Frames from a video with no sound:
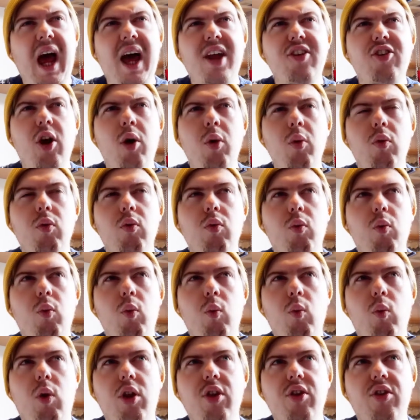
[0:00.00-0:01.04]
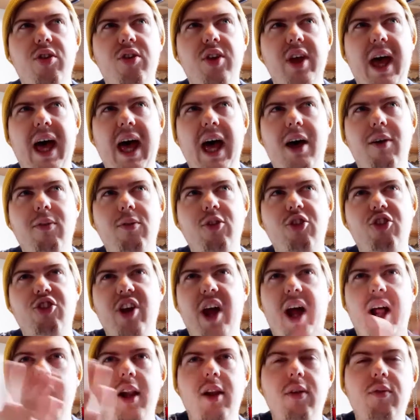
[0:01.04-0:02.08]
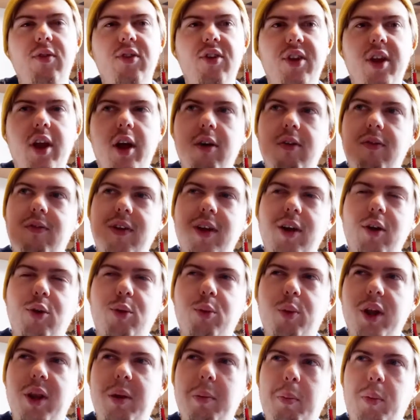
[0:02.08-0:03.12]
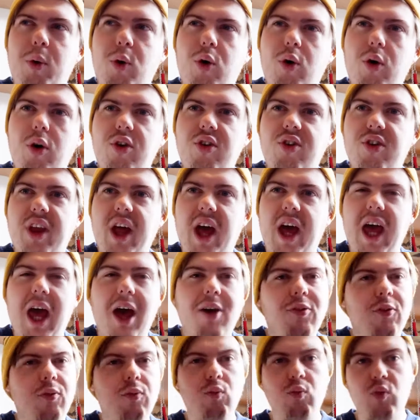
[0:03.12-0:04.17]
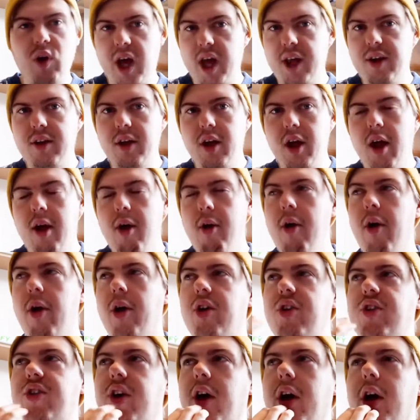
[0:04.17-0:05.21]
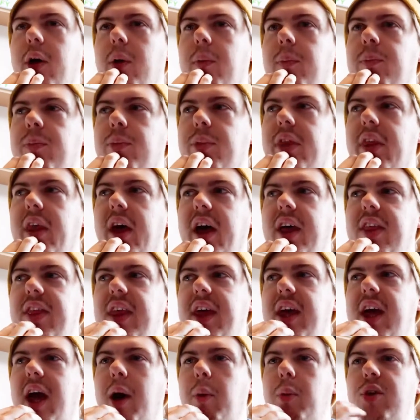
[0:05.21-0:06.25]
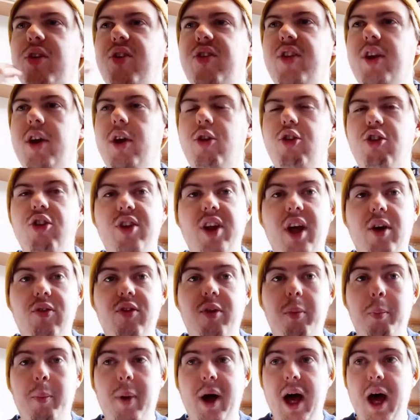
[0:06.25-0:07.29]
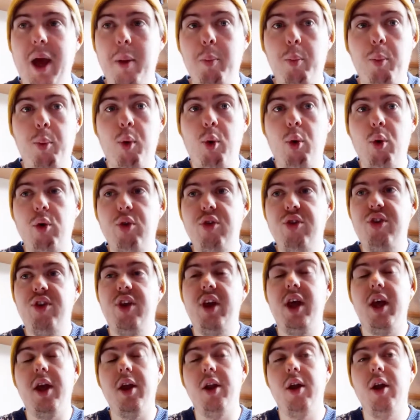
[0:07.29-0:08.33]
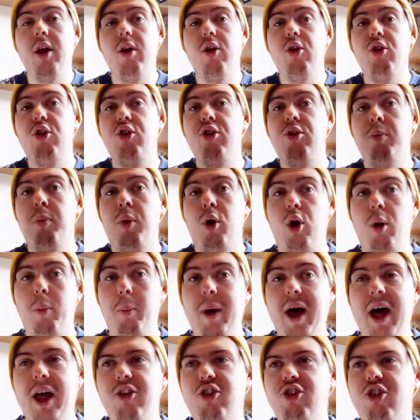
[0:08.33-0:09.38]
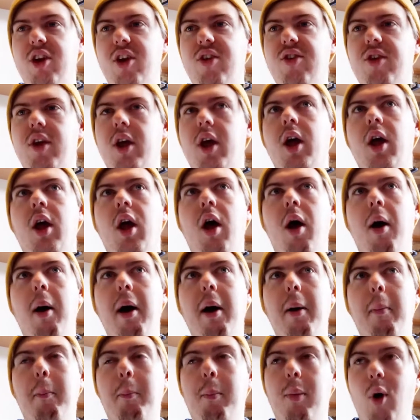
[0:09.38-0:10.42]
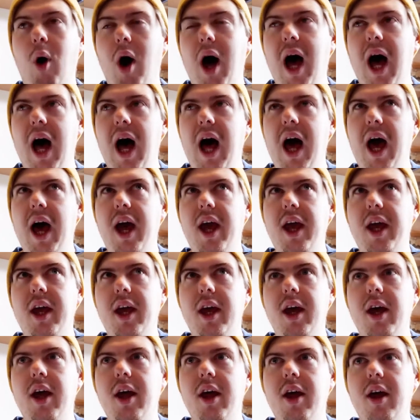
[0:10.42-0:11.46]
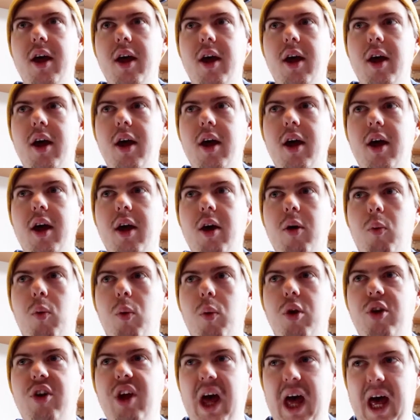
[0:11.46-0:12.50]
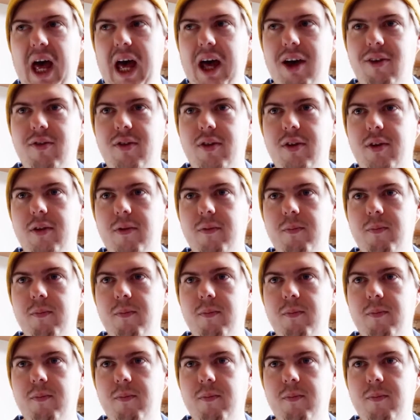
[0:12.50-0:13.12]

I don't want to have shelves that are filled with books that I haven't read. So I think I would still just have to buy books in small batches. But I would have